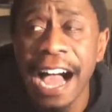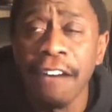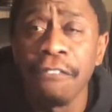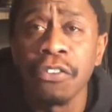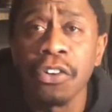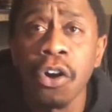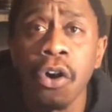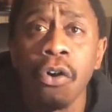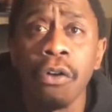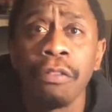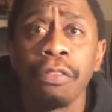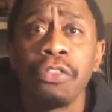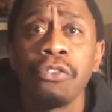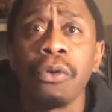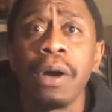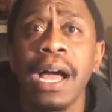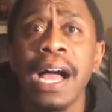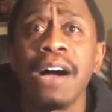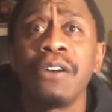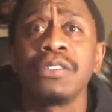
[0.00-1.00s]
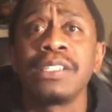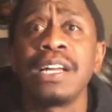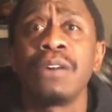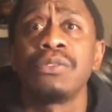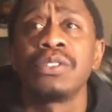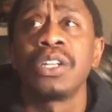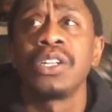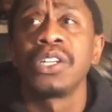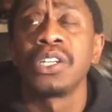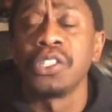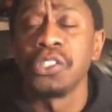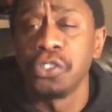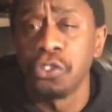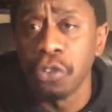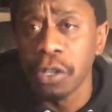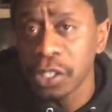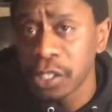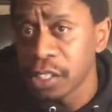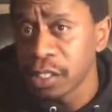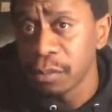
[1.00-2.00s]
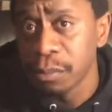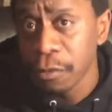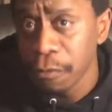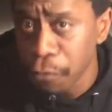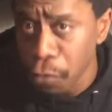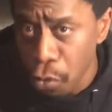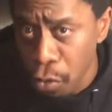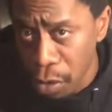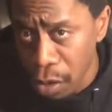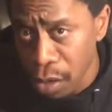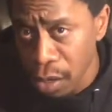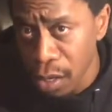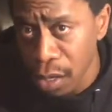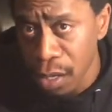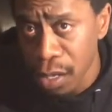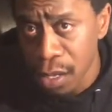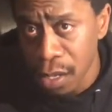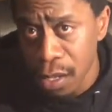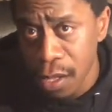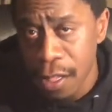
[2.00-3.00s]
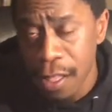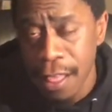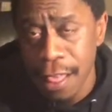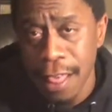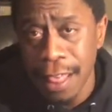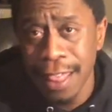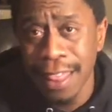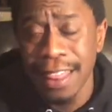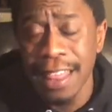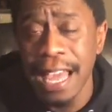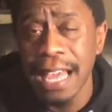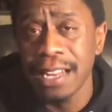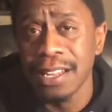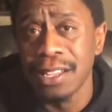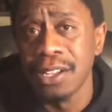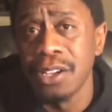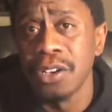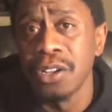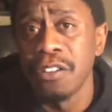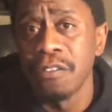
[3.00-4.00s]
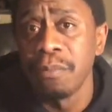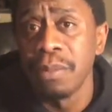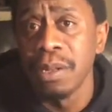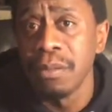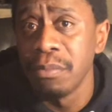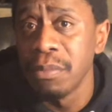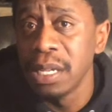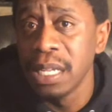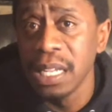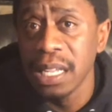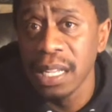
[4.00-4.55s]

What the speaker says: gone through a house that was under construction before. That could have been me.